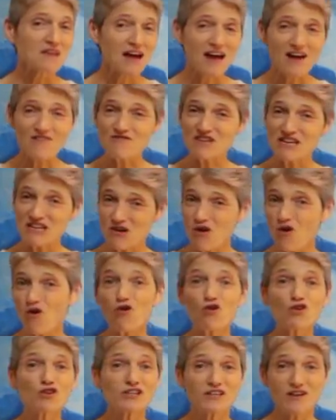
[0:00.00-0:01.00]
I read
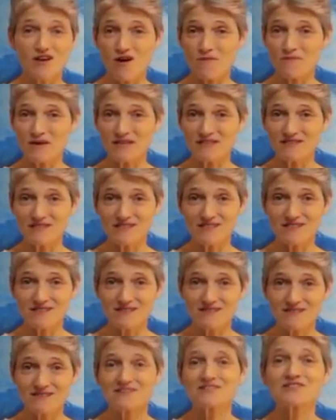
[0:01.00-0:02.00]
all the
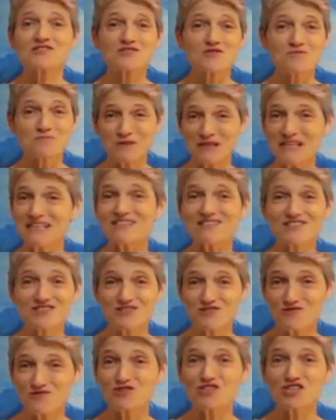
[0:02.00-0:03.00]
comments, so please
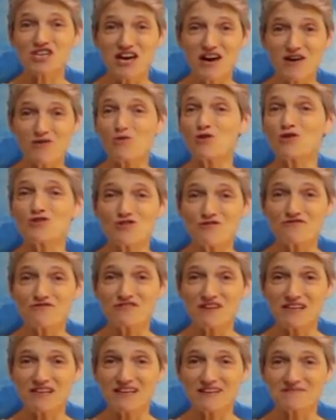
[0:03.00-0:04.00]
do share what you're
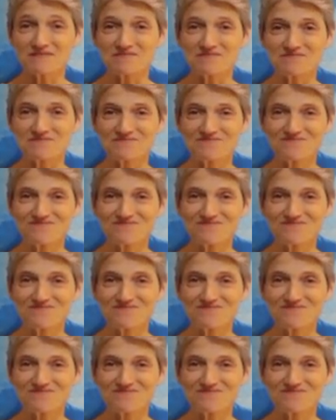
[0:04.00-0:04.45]
feeling.